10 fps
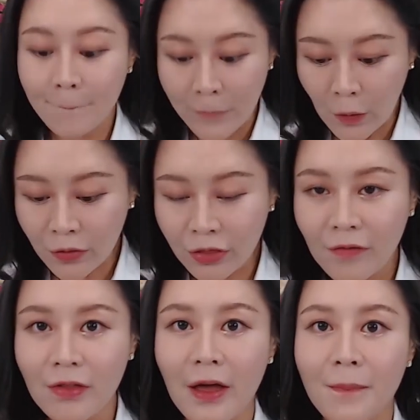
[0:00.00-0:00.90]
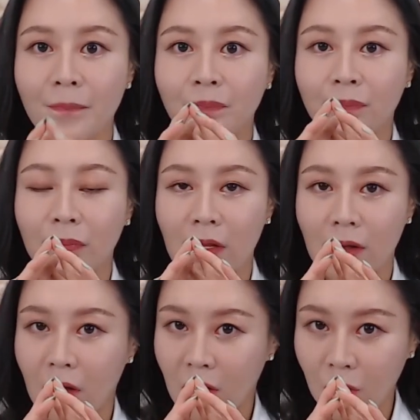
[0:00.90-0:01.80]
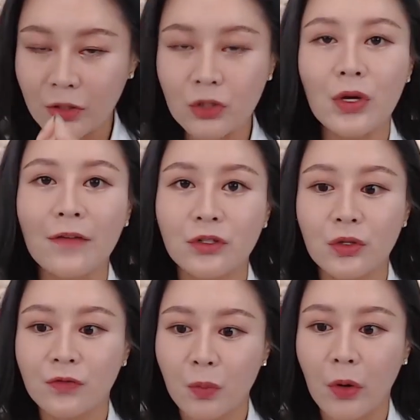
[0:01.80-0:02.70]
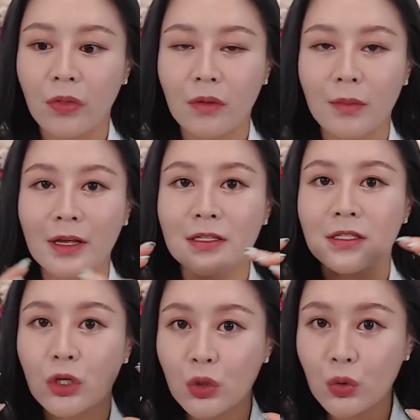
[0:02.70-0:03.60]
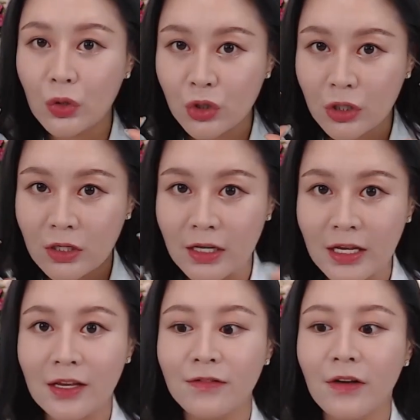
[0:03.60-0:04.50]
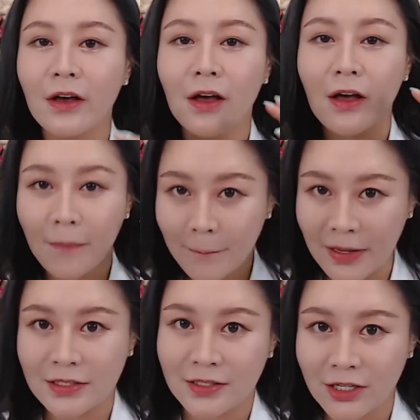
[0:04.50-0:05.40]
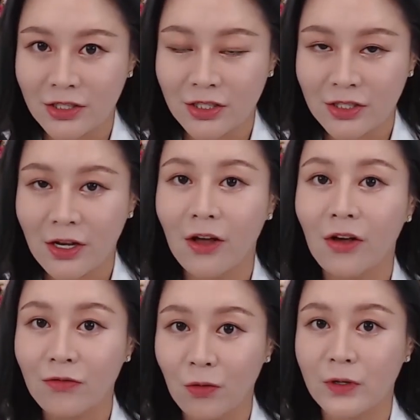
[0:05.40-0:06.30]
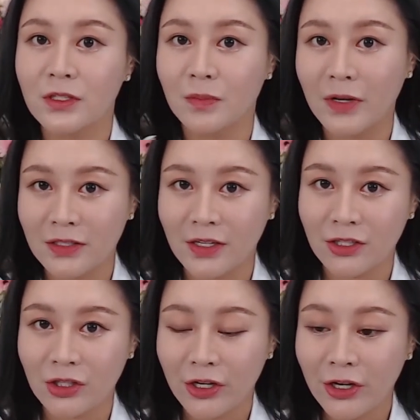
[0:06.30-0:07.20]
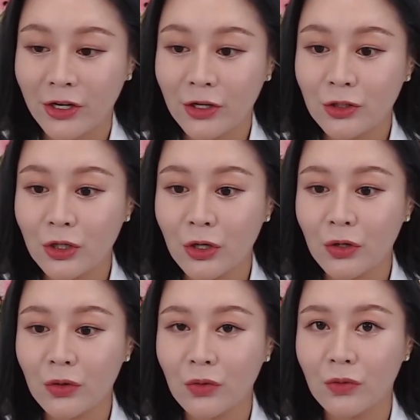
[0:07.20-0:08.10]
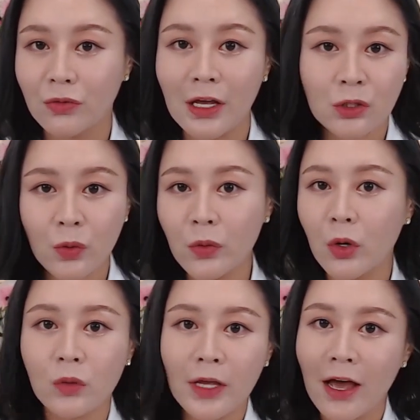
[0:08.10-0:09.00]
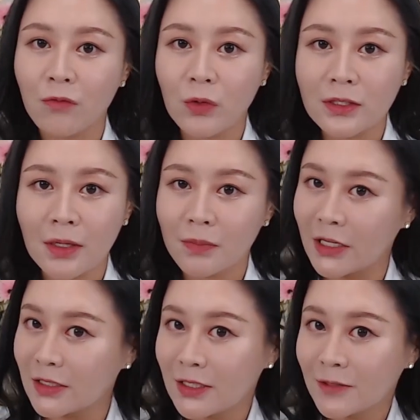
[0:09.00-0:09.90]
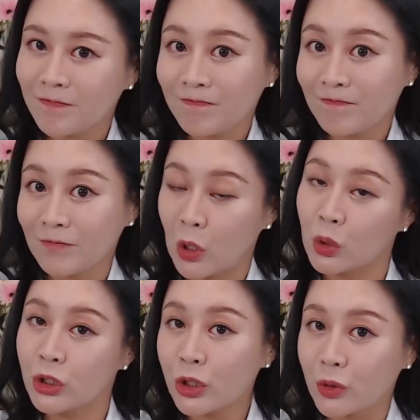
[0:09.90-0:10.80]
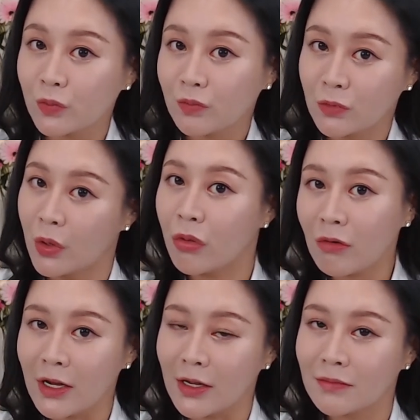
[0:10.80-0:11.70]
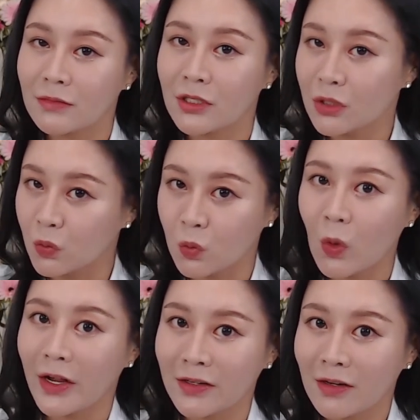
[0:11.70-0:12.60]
Both of them, what you have to do for both of them is you should leave a message, a voice message. So that's why we only have one template. No 2, no 3, just 1.